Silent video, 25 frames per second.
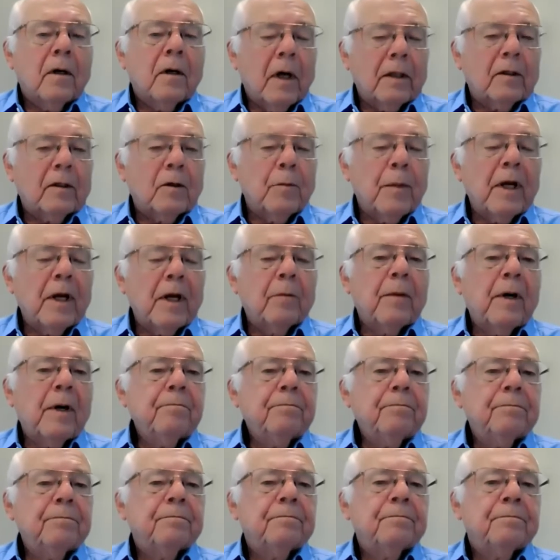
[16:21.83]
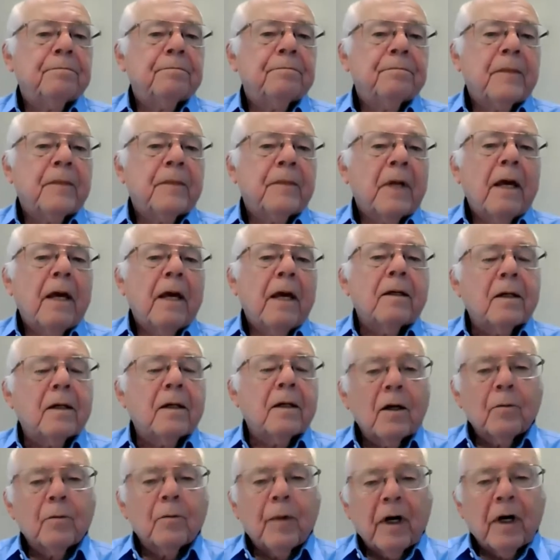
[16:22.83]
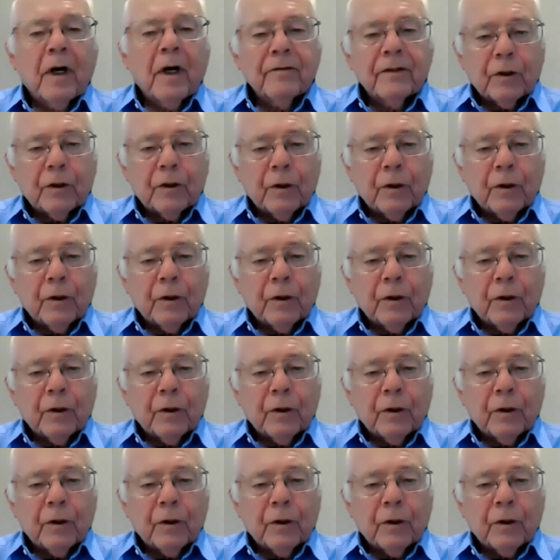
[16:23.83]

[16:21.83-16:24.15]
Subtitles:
at the minimum. You get above